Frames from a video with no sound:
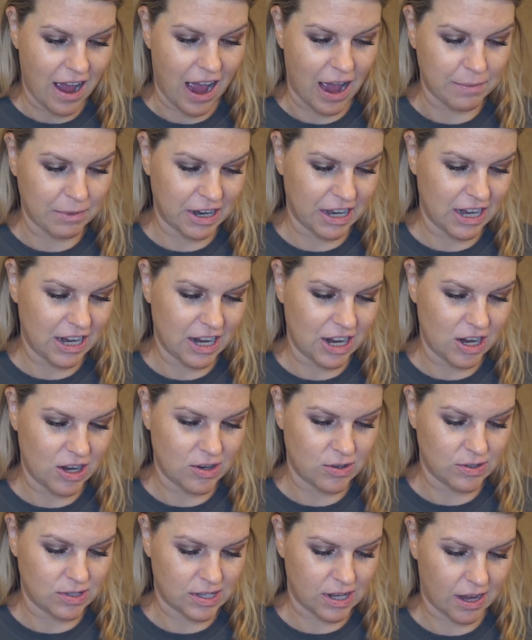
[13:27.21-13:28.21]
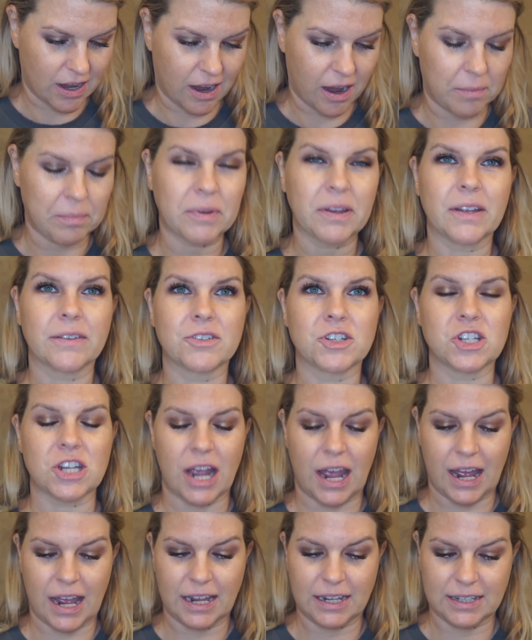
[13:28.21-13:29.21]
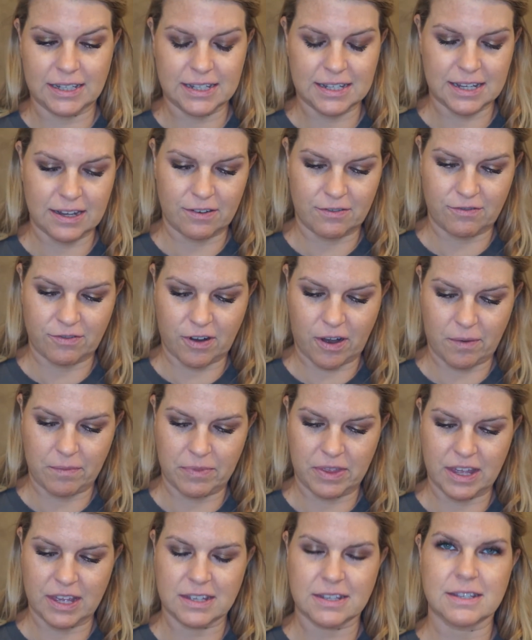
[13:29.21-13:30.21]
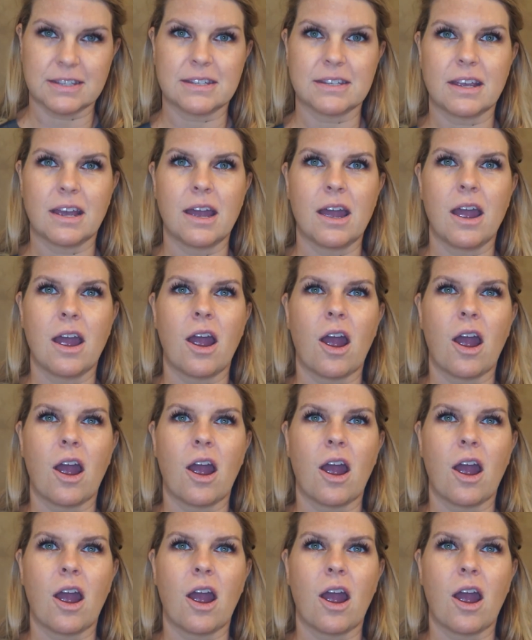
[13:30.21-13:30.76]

I'm gonna use a couple of shades from this